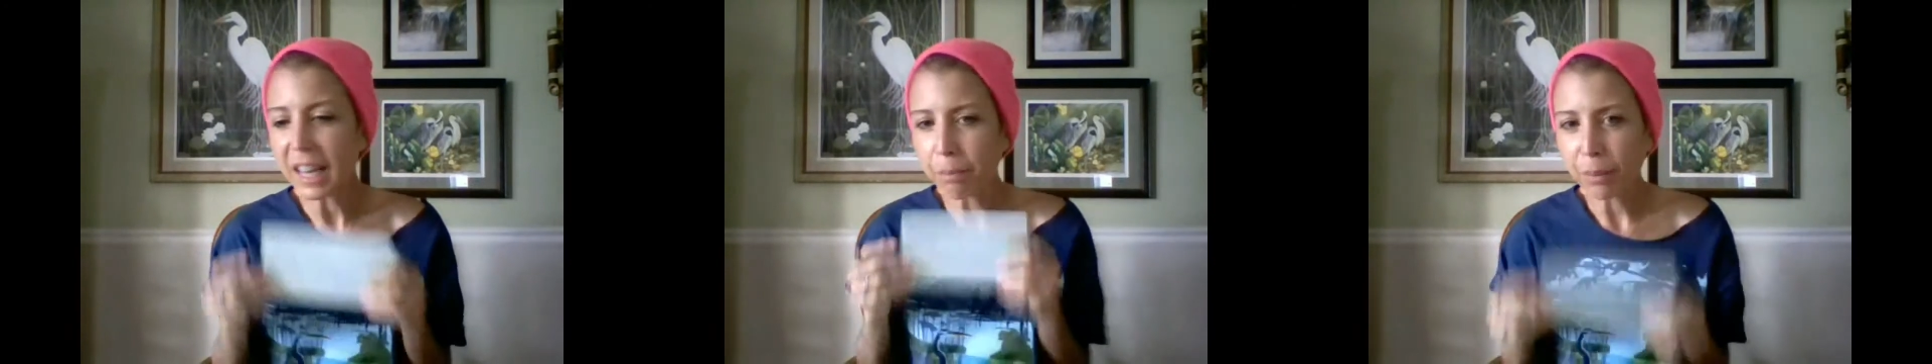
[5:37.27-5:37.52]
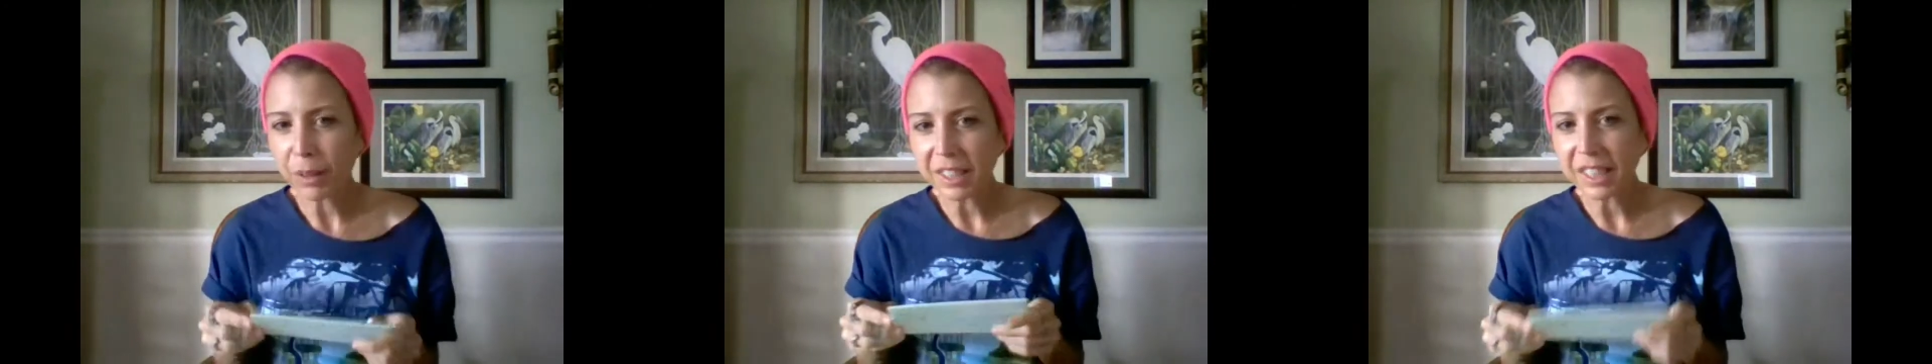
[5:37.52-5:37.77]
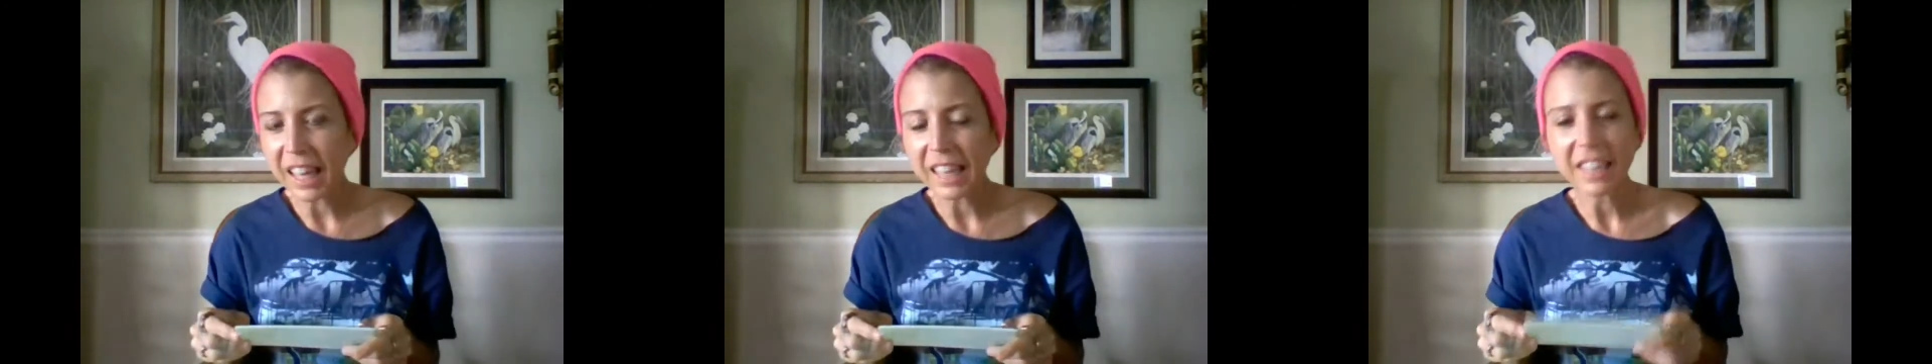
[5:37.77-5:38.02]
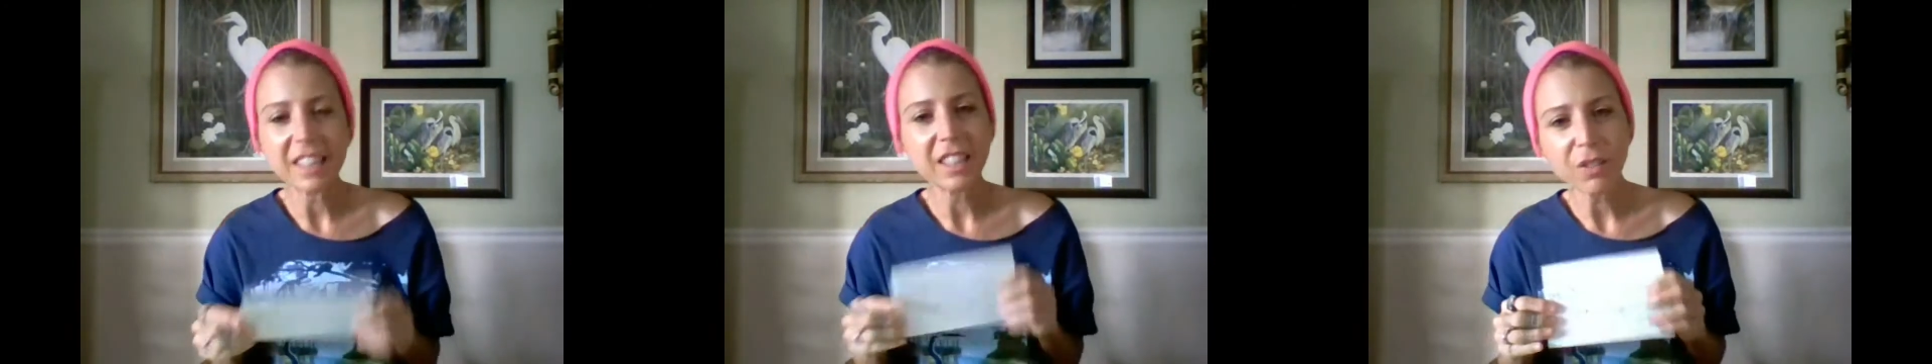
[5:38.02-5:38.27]
and print it
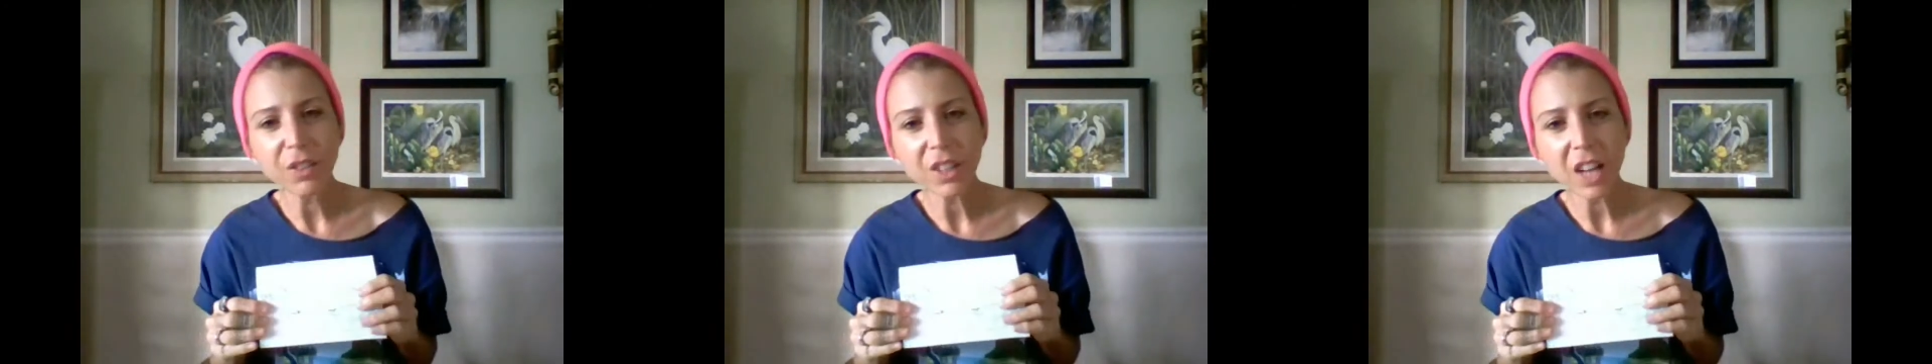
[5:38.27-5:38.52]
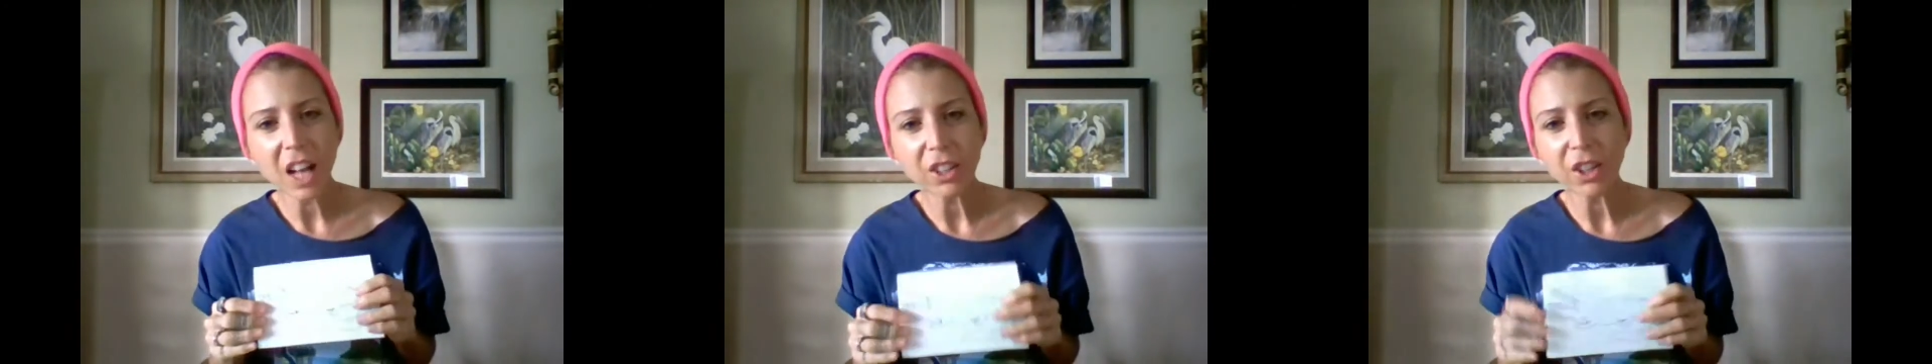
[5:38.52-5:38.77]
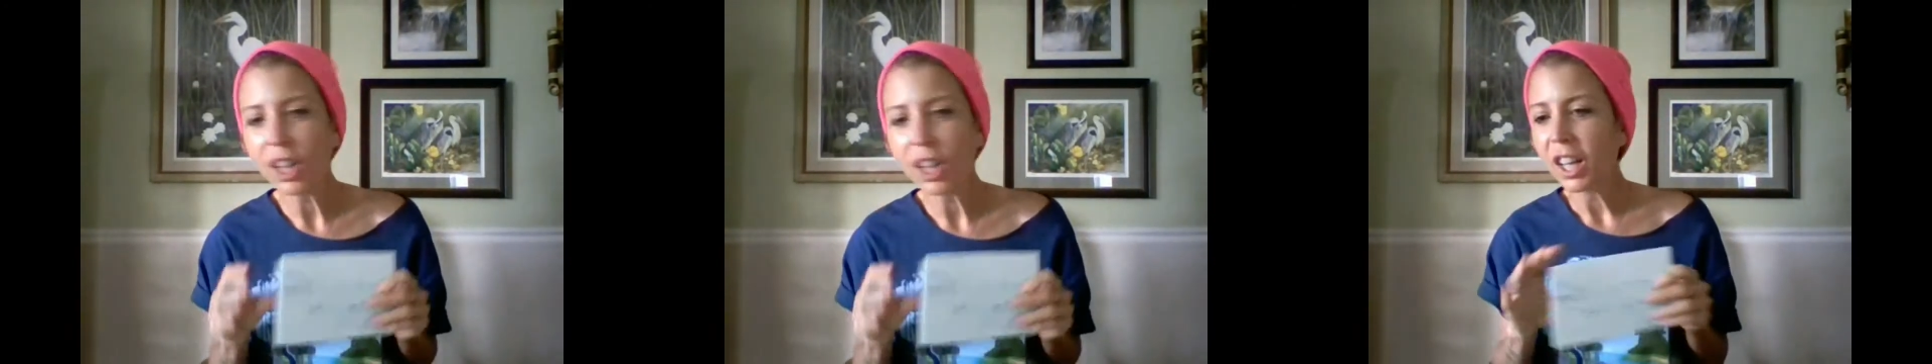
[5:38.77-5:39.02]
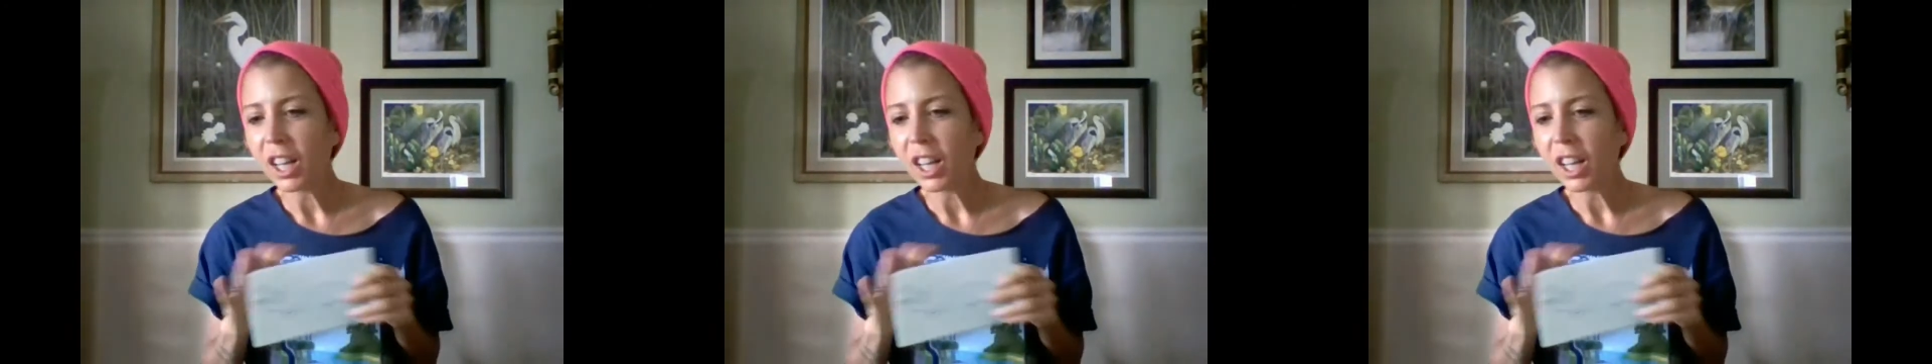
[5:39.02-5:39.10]
again in a different color.